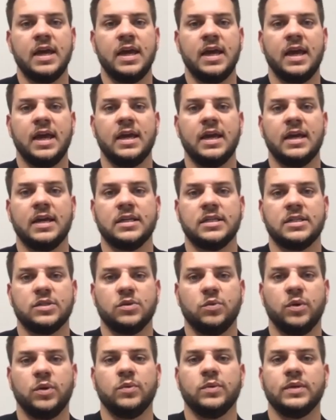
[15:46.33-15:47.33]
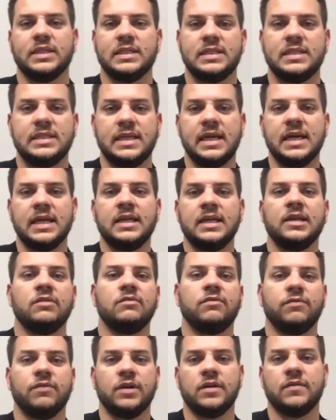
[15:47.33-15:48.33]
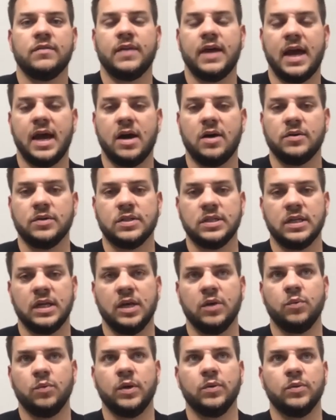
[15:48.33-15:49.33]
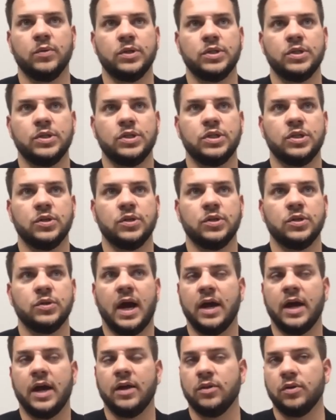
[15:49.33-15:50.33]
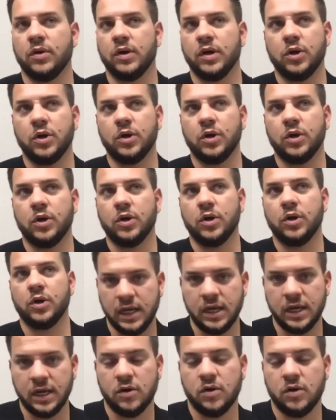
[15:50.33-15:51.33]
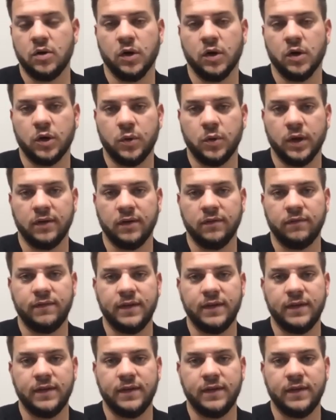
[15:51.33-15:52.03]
is we would stand in front of the house and we would do either a quick video or a quick